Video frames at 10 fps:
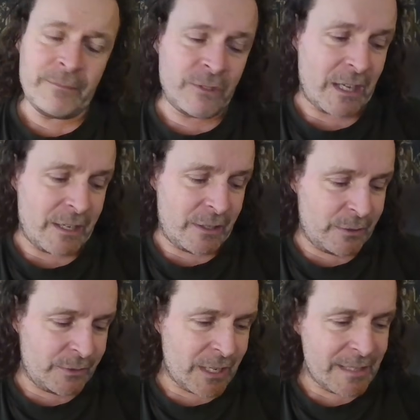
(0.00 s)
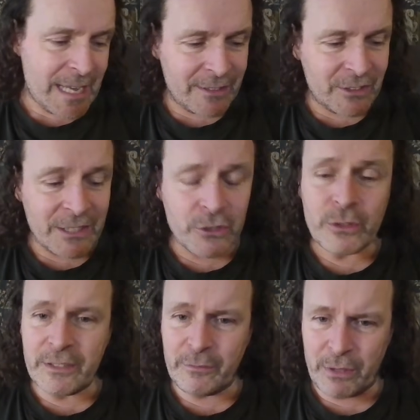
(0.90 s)
So yeah, it's an
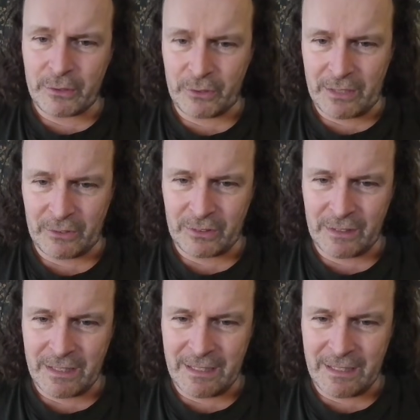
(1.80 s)
iterative process.